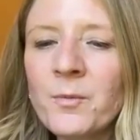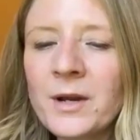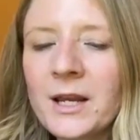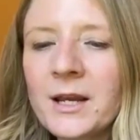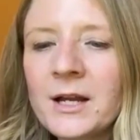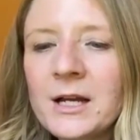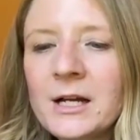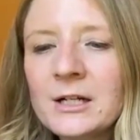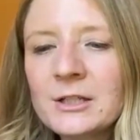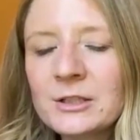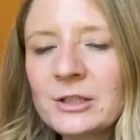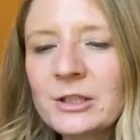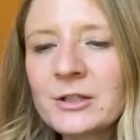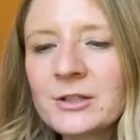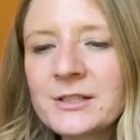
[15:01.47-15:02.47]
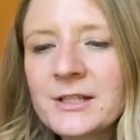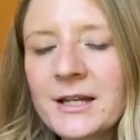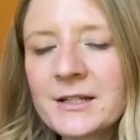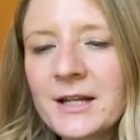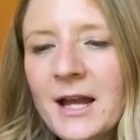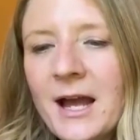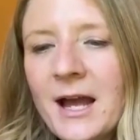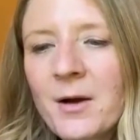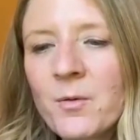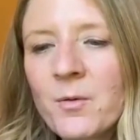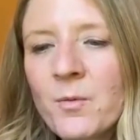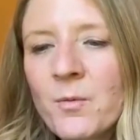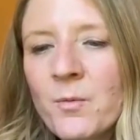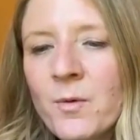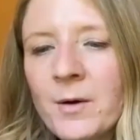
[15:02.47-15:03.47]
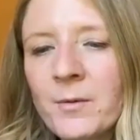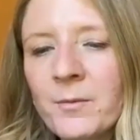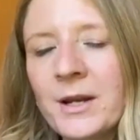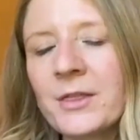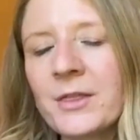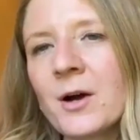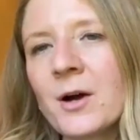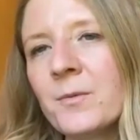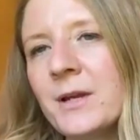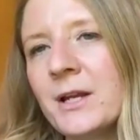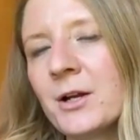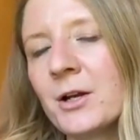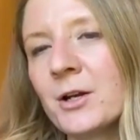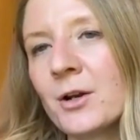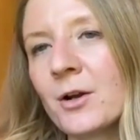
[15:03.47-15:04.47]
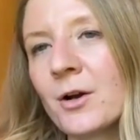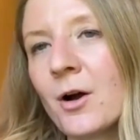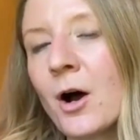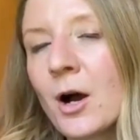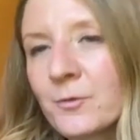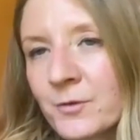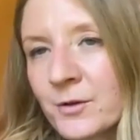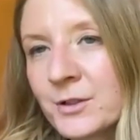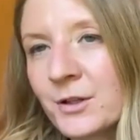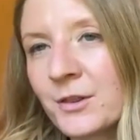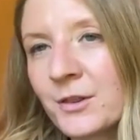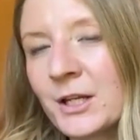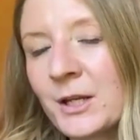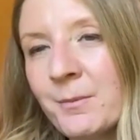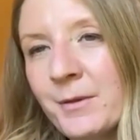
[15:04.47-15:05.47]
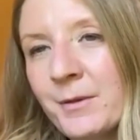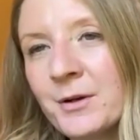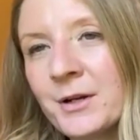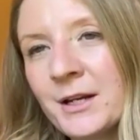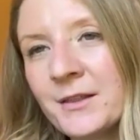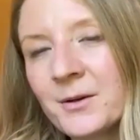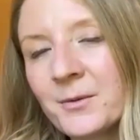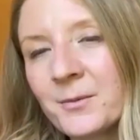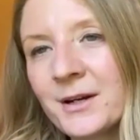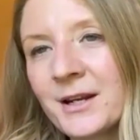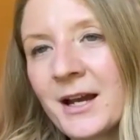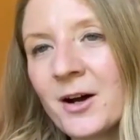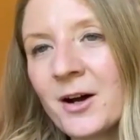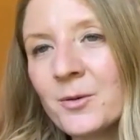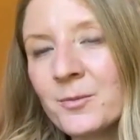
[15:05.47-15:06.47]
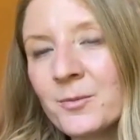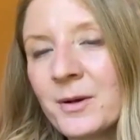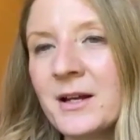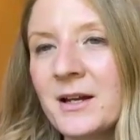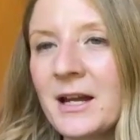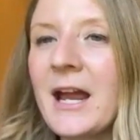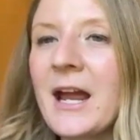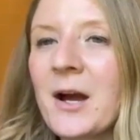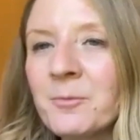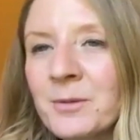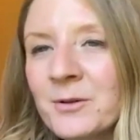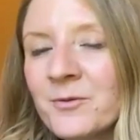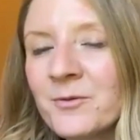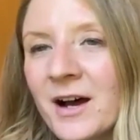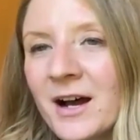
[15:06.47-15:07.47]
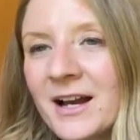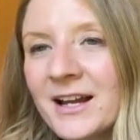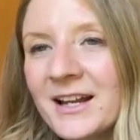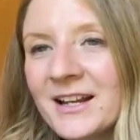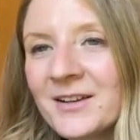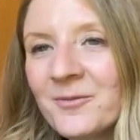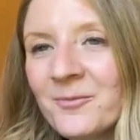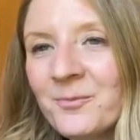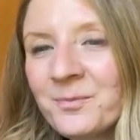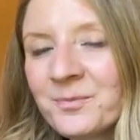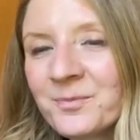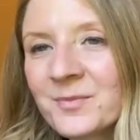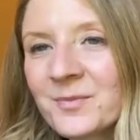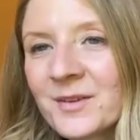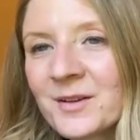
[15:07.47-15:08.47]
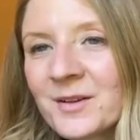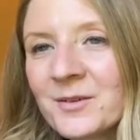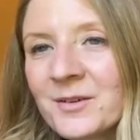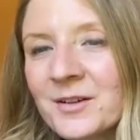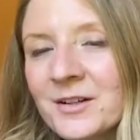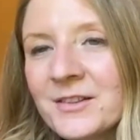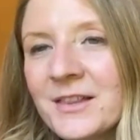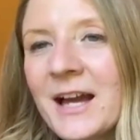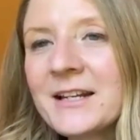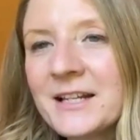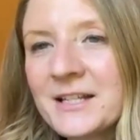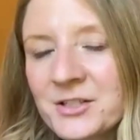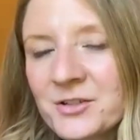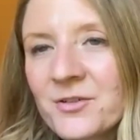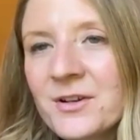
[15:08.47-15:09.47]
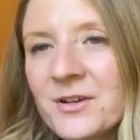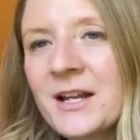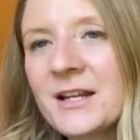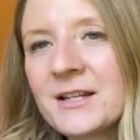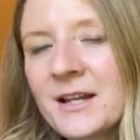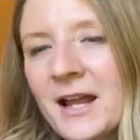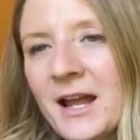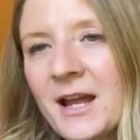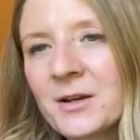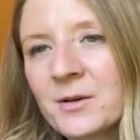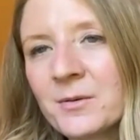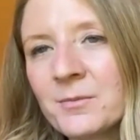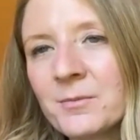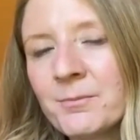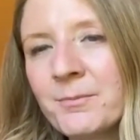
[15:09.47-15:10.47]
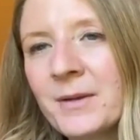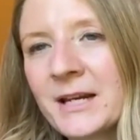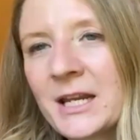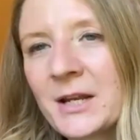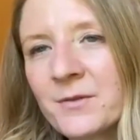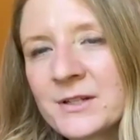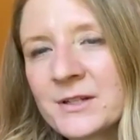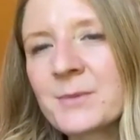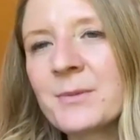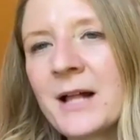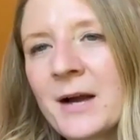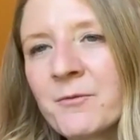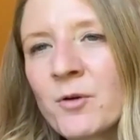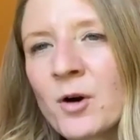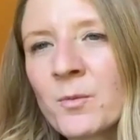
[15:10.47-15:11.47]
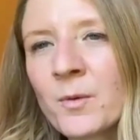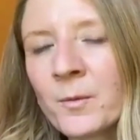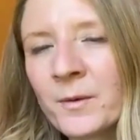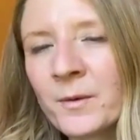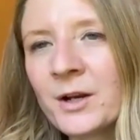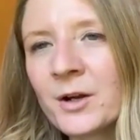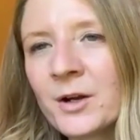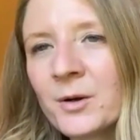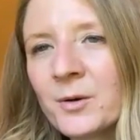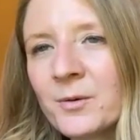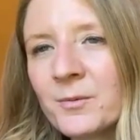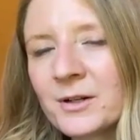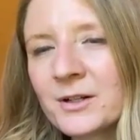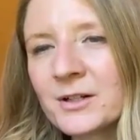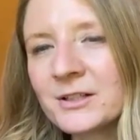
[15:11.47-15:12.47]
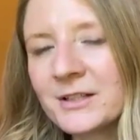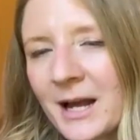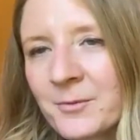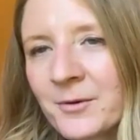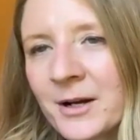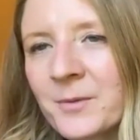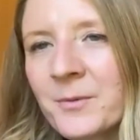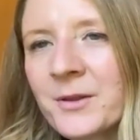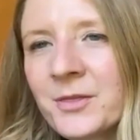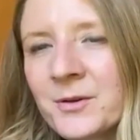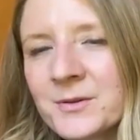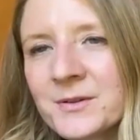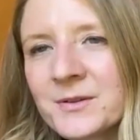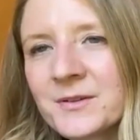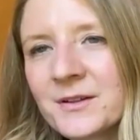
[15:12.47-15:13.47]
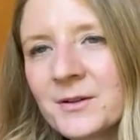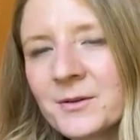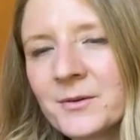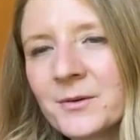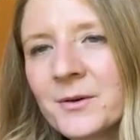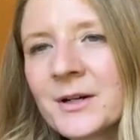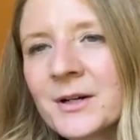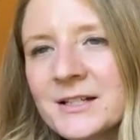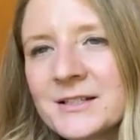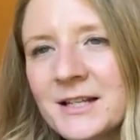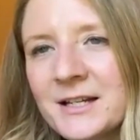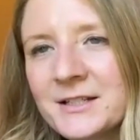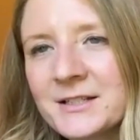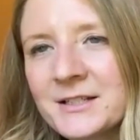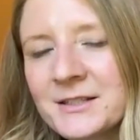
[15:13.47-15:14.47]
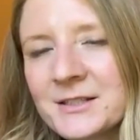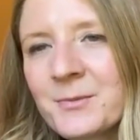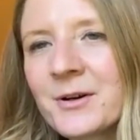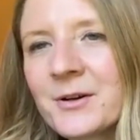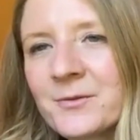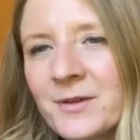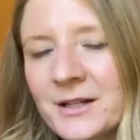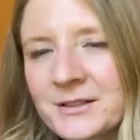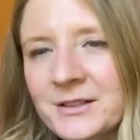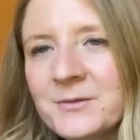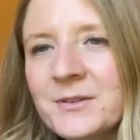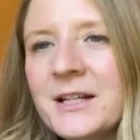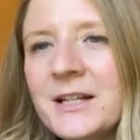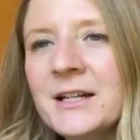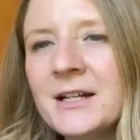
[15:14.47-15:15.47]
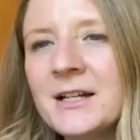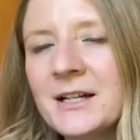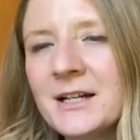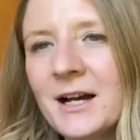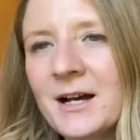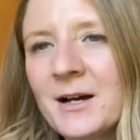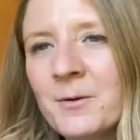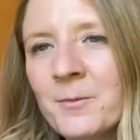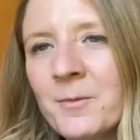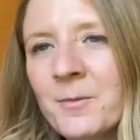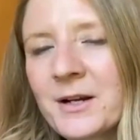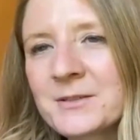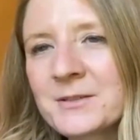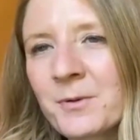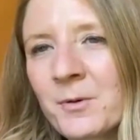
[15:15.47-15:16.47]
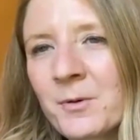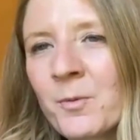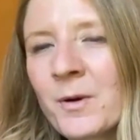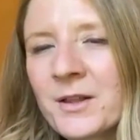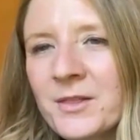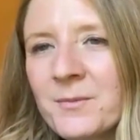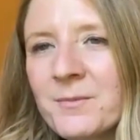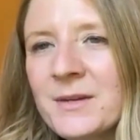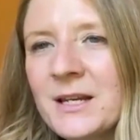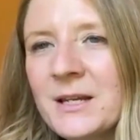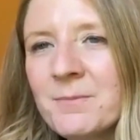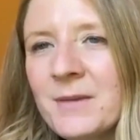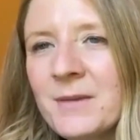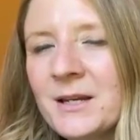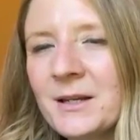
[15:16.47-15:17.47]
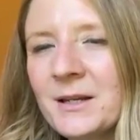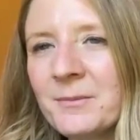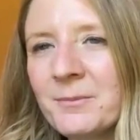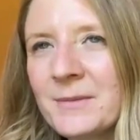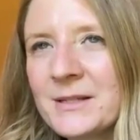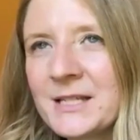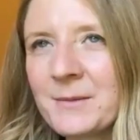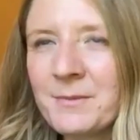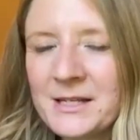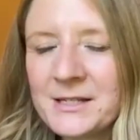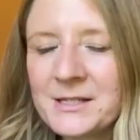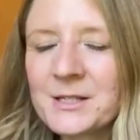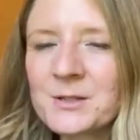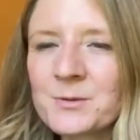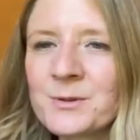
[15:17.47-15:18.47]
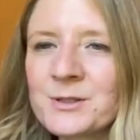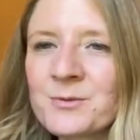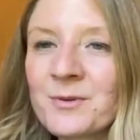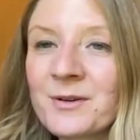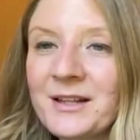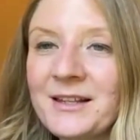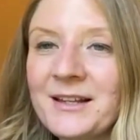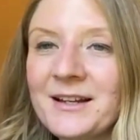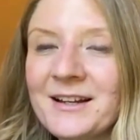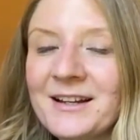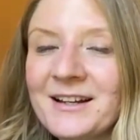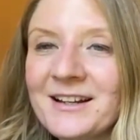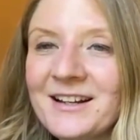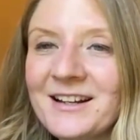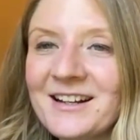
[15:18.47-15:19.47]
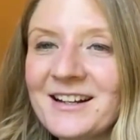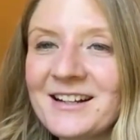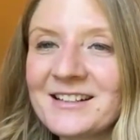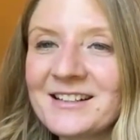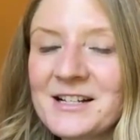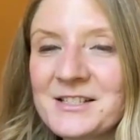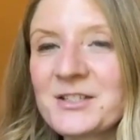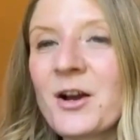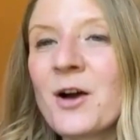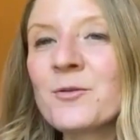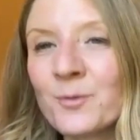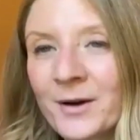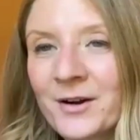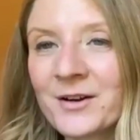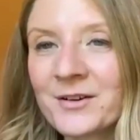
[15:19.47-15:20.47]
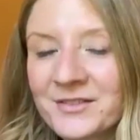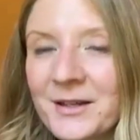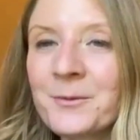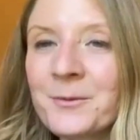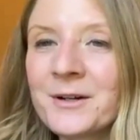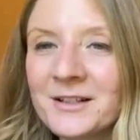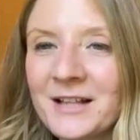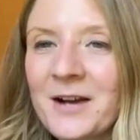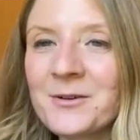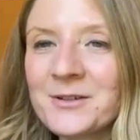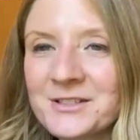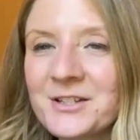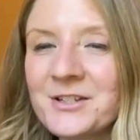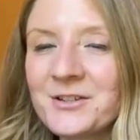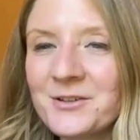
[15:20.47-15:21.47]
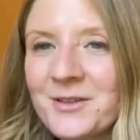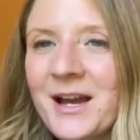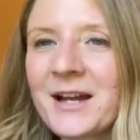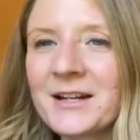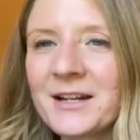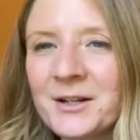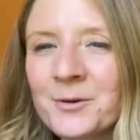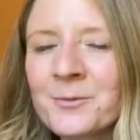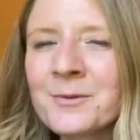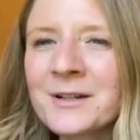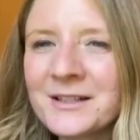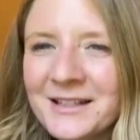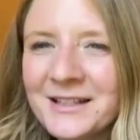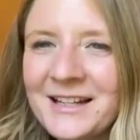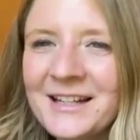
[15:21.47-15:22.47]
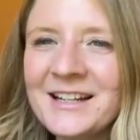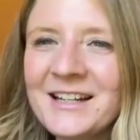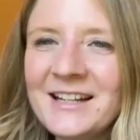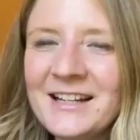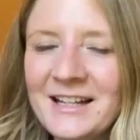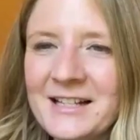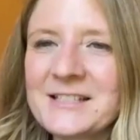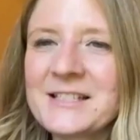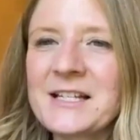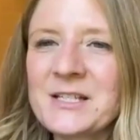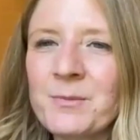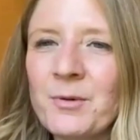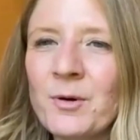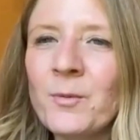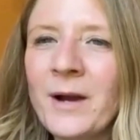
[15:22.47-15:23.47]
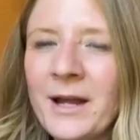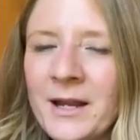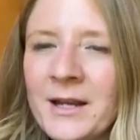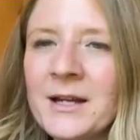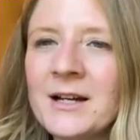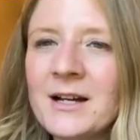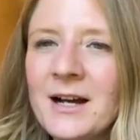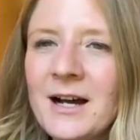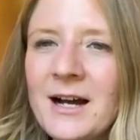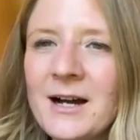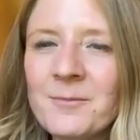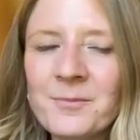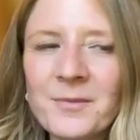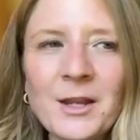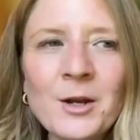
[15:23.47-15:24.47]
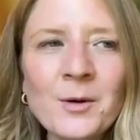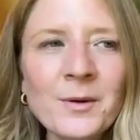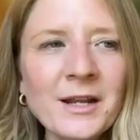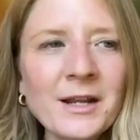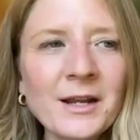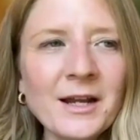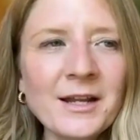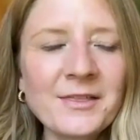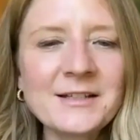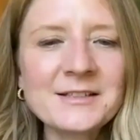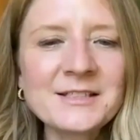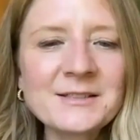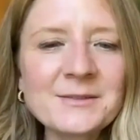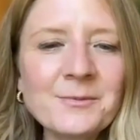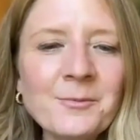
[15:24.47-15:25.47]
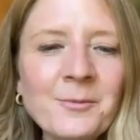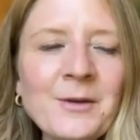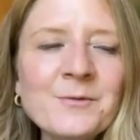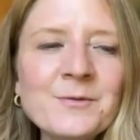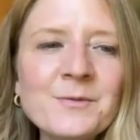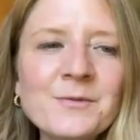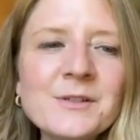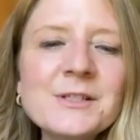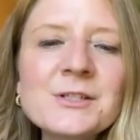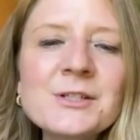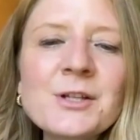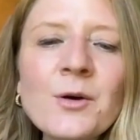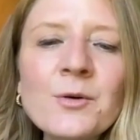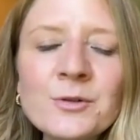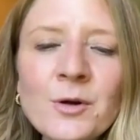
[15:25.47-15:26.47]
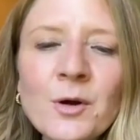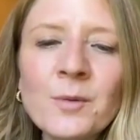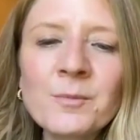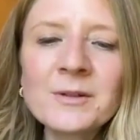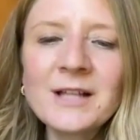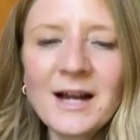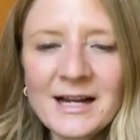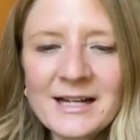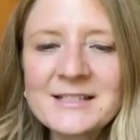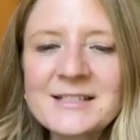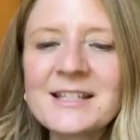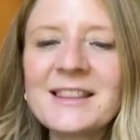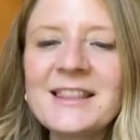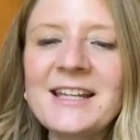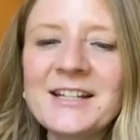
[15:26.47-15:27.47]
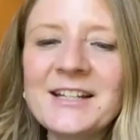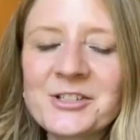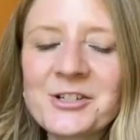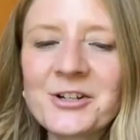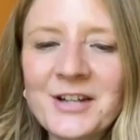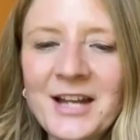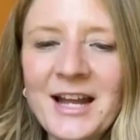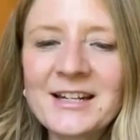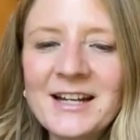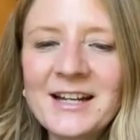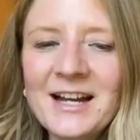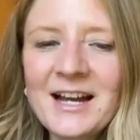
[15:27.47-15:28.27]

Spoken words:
we looked at what we thought we could offer to the community that would help amplify that history and give us a platform where we could collaborate with those organizations more effectively. Because one of the many missing pieces was really a software that would allow us to do that in a really accessible way. I think we've so normalized the internet